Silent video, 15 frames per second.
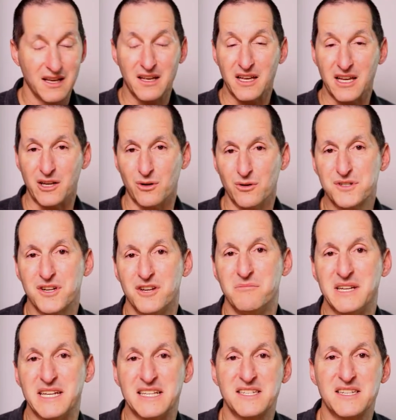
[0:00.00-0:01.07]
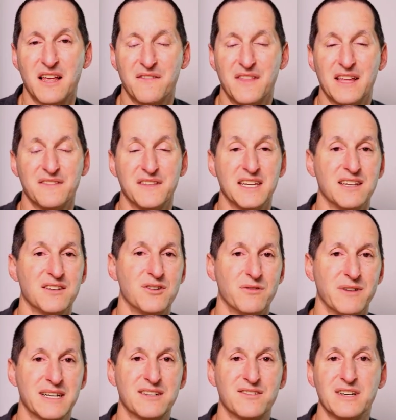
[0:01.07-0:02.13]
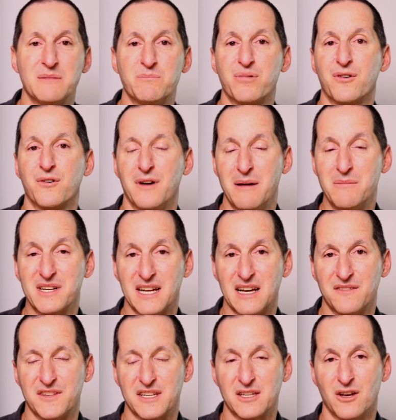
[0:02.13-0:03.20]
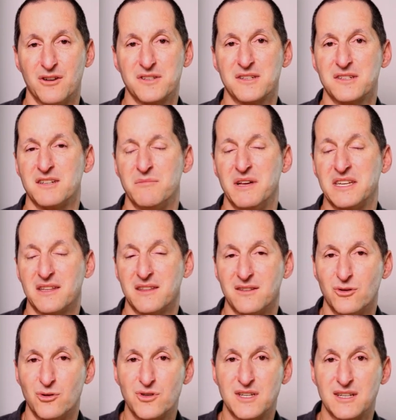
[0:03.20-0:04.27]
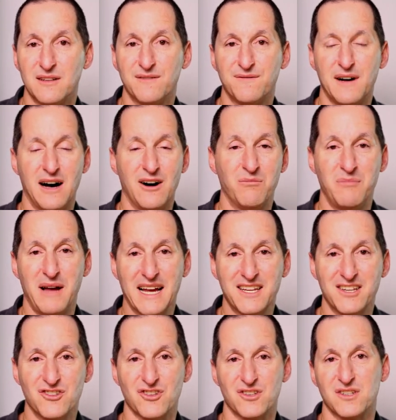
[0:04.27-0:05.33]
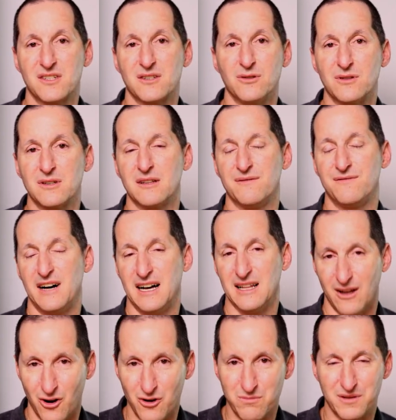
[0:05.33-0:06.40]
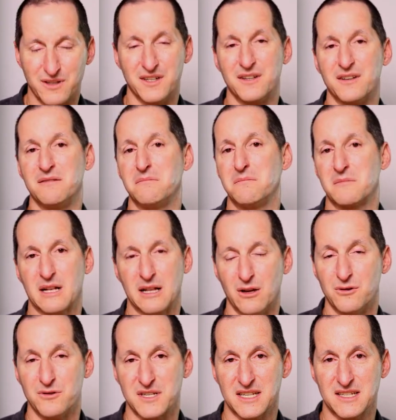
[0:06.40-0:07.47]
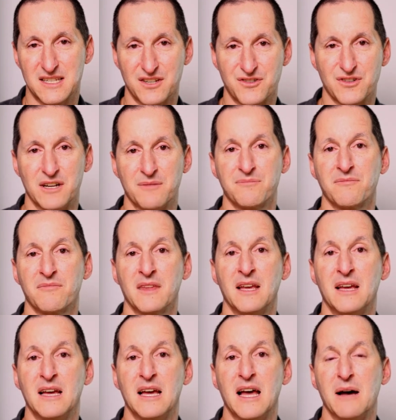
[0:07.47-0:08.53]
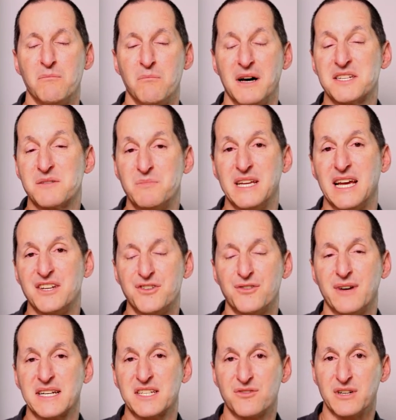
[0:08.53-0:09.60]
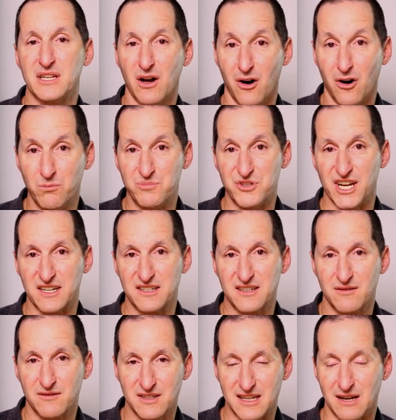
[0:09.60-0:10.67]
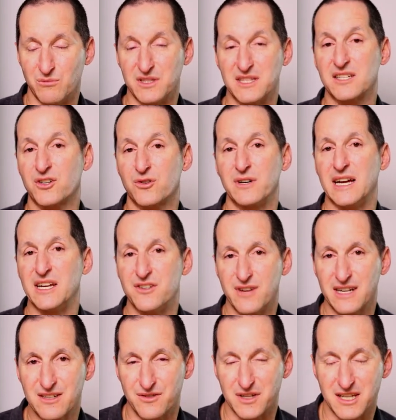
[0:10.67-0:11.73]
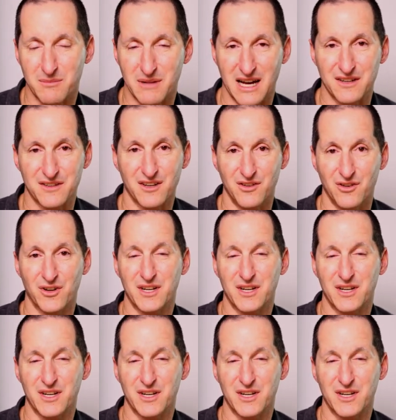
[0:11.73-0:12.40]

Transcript: It also means that the directory parameter that goes into many of the UTL file packages, UTL file open, close, etc., must be a directory object done with the create directory command, not